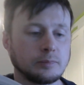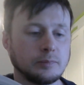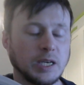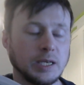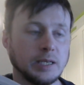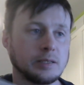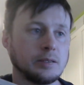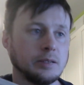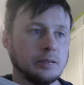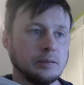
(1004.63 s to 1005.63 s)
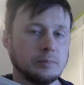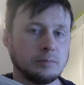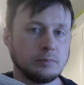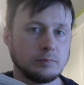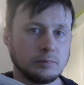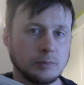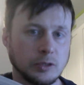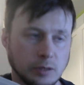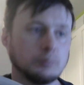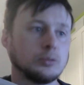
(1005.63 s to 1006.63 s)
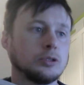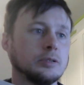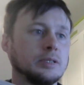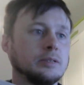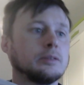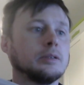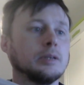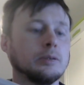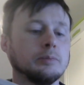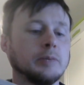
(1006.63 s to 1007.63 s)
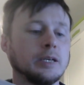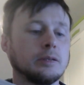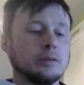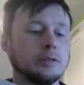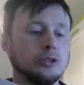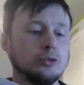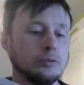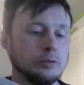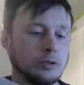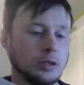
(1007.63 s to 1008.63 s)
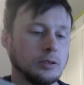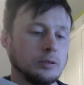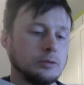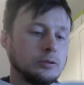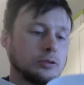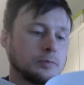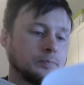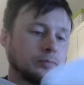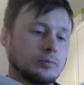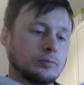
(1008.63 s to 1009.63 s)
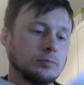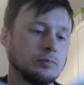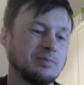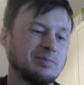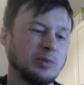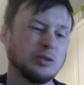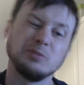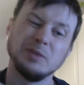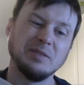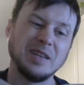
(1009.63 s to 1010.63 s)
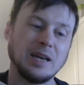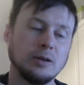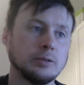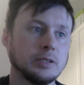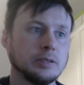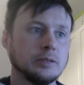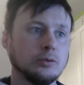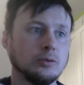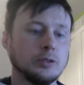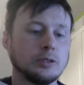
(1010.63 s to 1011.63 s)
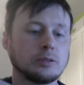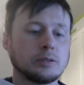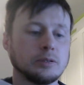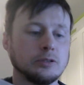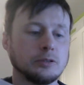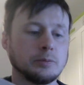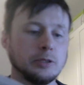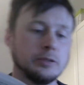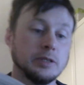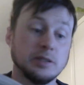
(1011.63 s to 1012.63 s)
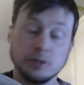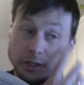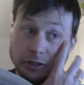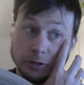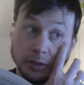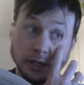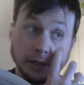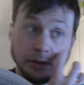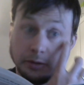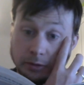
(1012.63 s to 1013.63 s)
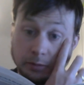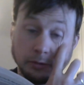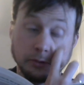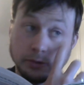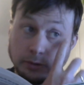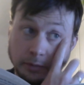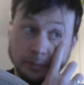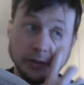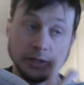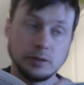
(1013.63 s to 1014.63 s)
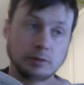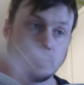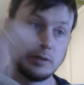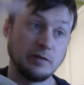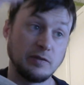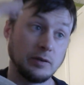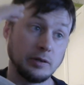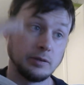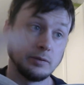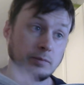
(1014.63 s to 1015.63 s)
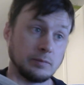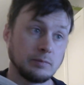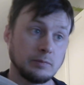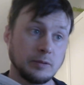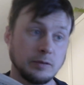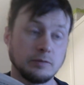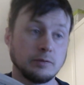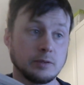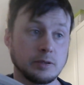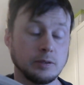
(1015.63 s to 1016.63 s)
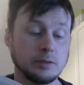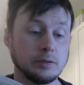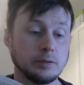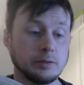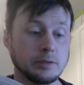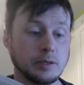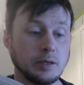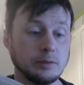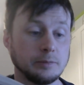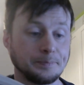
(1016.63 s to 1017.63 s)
I guess the assumption is that I would make that huge, large, possibly even loud and enormous are just being used interchangeably, and they're not supposed to necessarily define different sizes on a scale.